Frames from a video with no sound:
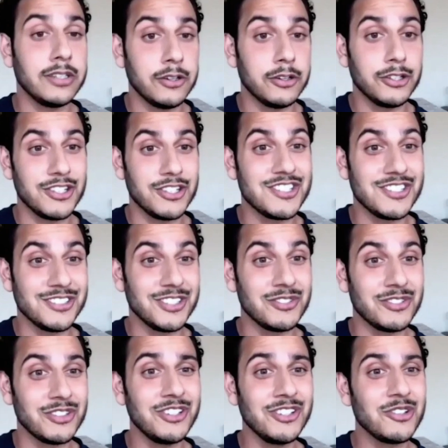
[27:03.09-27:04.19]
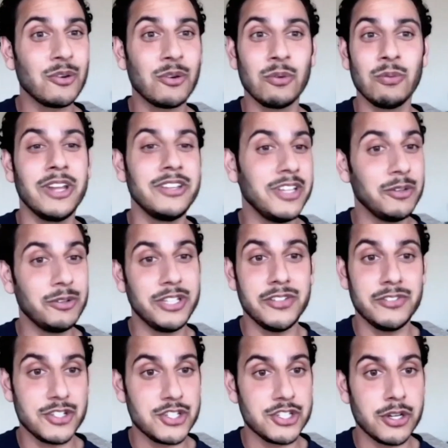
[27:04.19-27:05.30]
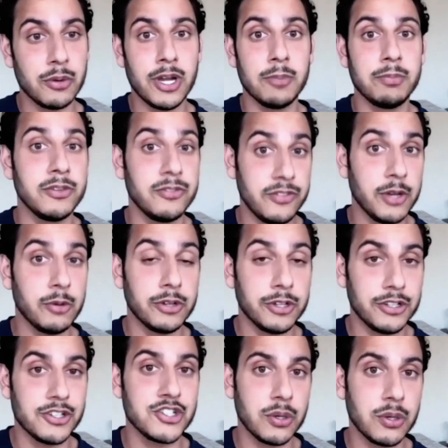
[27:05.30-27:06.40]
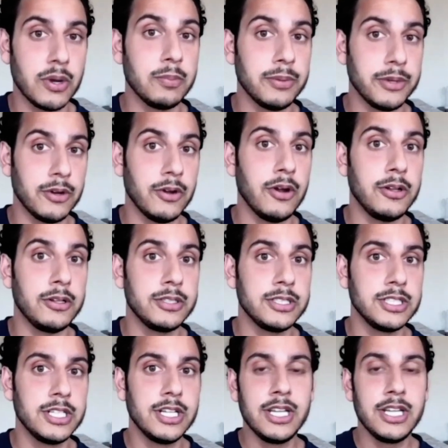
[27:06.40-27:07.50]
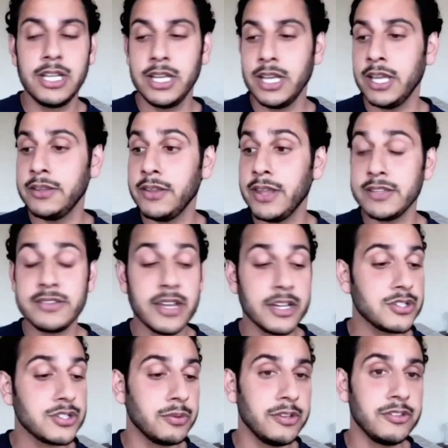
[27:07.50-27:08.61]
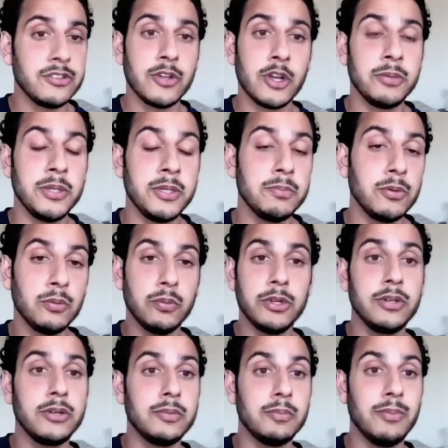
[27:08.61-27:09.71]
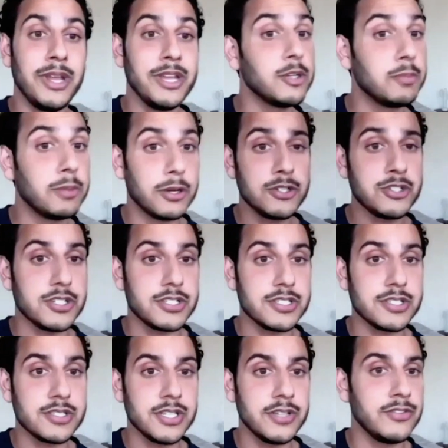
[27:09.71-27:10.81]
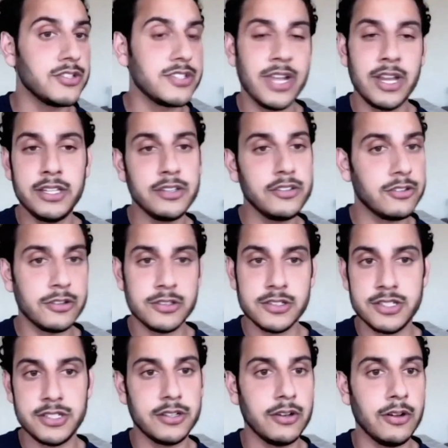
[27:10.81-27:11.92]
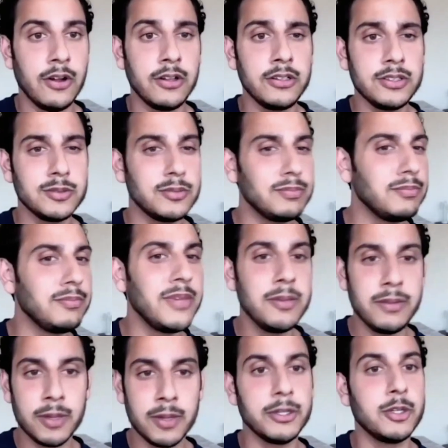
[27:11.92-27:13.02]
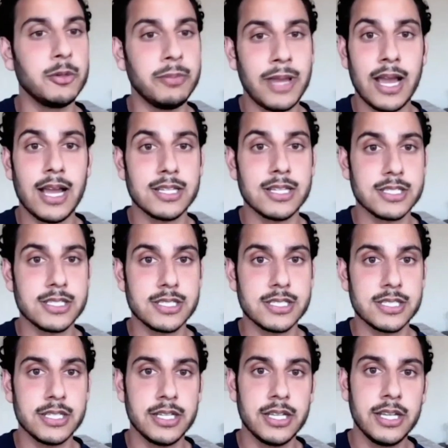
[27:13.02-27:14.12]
their goods delivered or when they would even show up, if they were going to show up at all. And that's actually a reason a lot of people wouldn't make a purchase. If there's any uncertainty at all, maybe I'm going to pass.